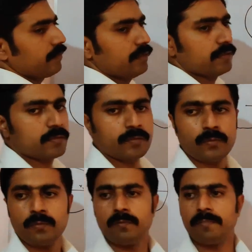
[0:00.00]
these
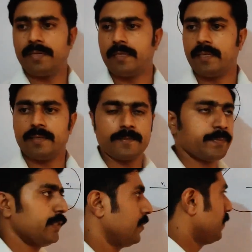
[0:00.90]
two metallic
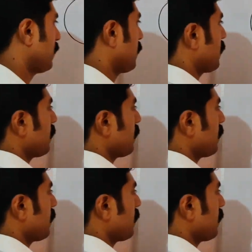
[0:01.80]
spheres